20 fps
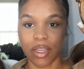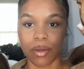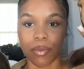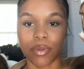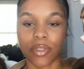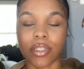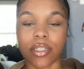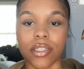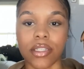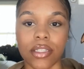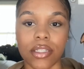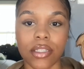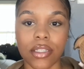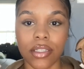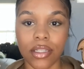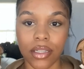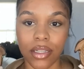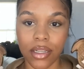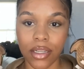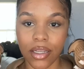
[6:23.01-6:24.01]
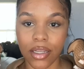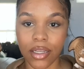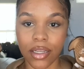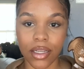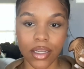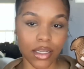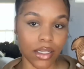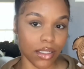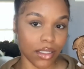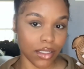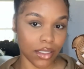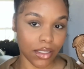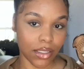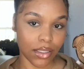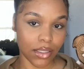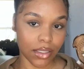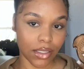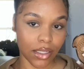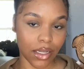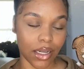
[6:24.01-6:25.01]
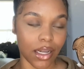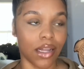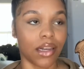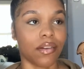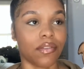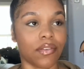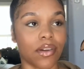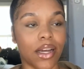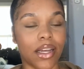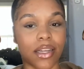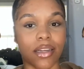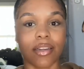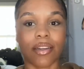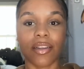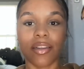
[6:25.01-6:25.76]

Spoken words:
which is kind of fire.